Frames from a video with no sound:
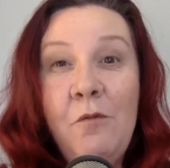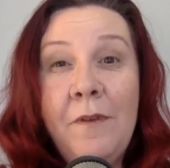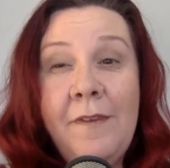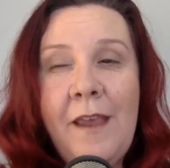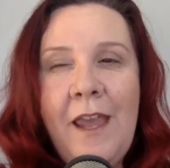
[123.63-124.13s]
We'll
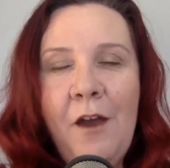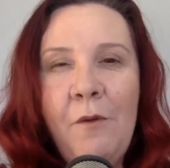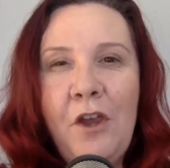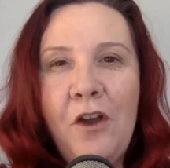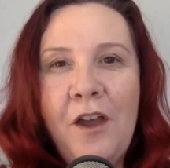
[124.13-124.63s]
see how we
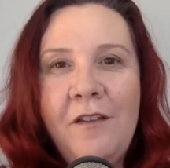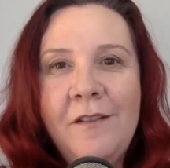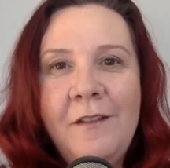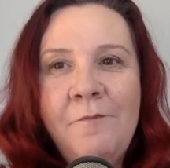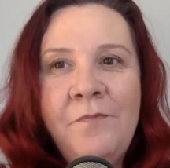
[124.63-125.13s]
go.
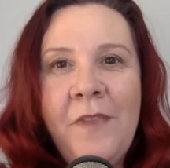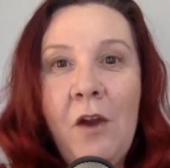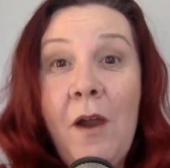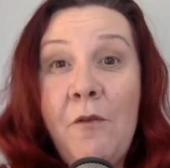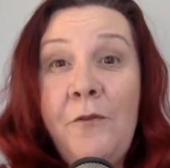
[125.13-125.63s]

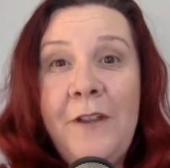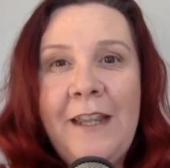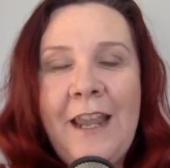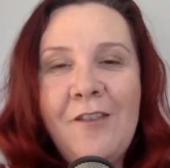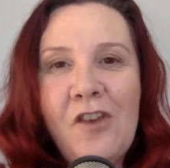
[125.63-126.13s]
All right, we're
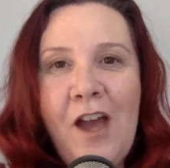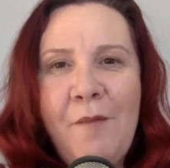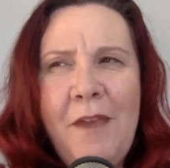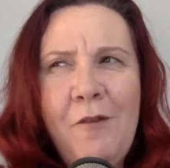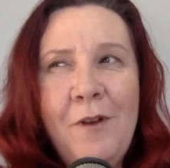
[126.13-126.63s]
filling in
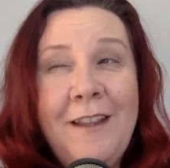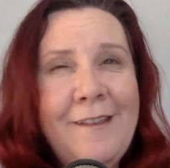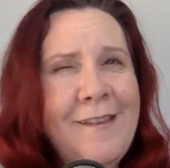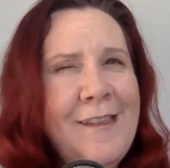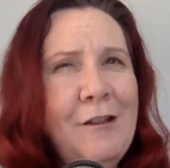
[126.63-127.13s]
time here. While
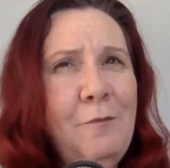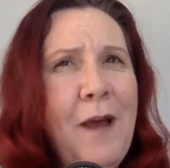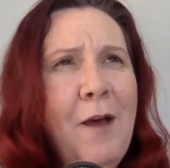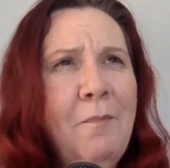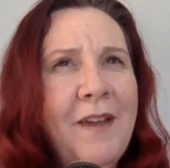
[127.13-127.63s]
it's still
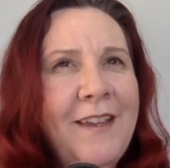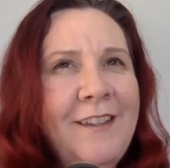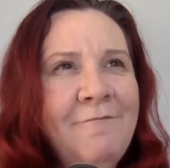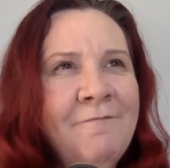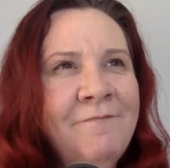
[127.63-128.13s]

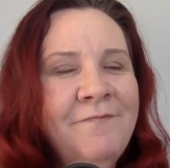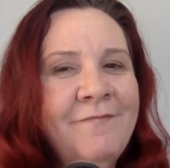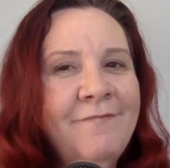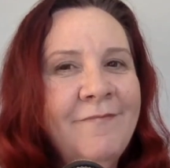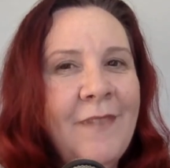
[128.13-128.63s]
pumping,
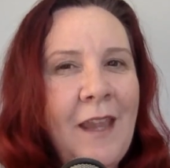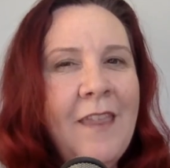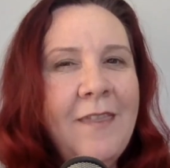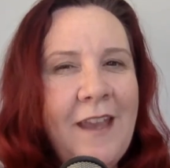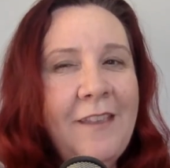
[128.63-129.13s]

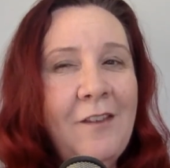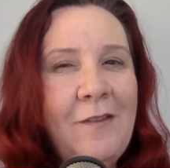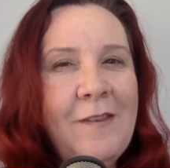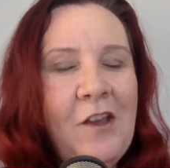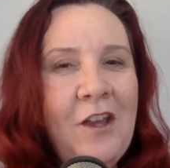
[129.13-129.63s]
that's
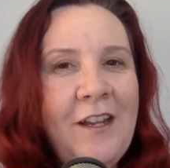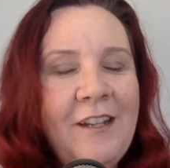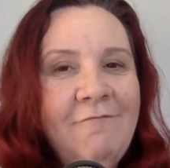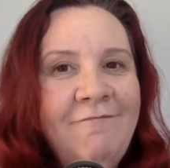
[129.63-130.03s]
concerning.